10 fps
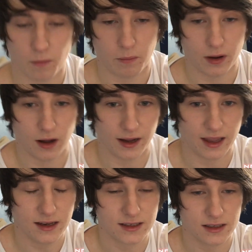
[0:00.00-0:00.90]
But I
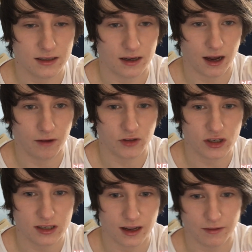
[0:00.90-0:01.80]
guess I've
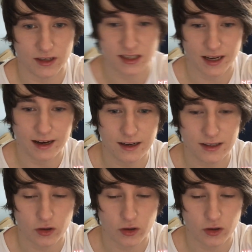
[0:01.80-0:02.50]
just, I've decided